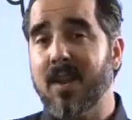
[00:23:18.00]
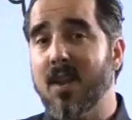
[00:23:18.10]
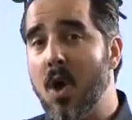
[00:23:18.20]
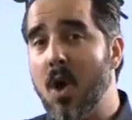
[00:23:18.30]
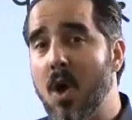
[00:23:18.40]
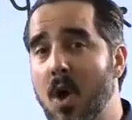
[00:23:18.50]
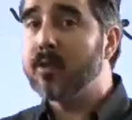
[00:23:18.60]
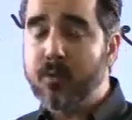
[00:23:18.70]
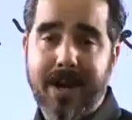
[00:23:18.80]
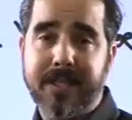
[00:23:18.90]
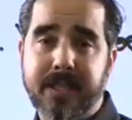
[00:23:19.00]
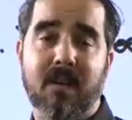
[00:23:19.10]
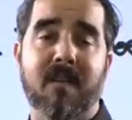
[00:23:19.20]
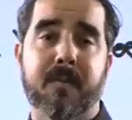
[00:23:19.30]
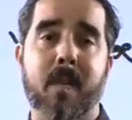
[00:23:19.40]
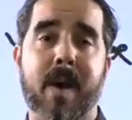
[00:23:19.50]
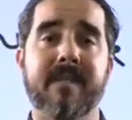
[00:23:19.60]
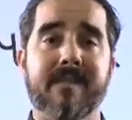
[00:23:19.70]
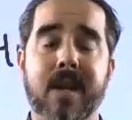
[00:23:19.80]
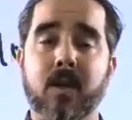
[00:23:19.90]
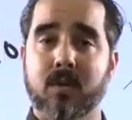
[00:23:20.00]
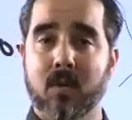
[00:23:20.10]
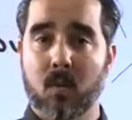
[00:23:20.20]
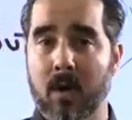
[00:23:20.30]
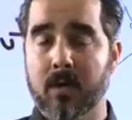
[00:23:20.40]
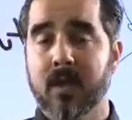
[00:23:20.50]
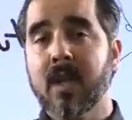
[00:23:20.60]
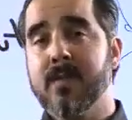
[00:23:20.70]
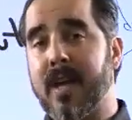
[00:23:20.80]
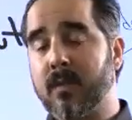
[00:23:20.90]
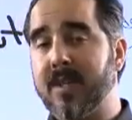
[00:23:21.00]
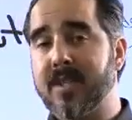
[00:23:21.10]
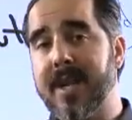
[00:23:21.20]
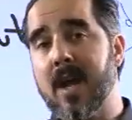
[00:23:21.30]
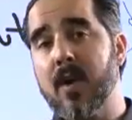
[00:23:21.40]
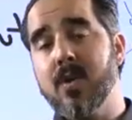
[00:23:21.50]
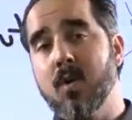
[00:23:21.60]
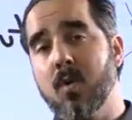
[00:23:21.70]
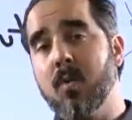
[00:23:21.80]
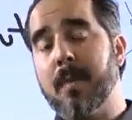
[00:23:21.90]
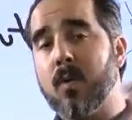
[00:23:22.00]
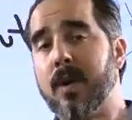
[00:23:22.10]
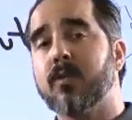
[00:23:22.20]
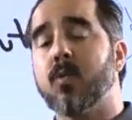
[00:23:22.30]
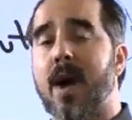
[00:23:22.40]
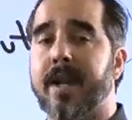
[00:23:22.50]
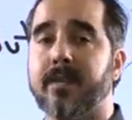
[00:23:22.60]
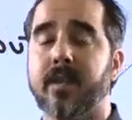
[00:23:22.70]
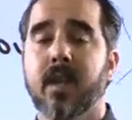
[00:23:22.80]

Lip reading: long-term strategy of providing value to the world. If you guys wanna check it out, you go to Manuel Suarez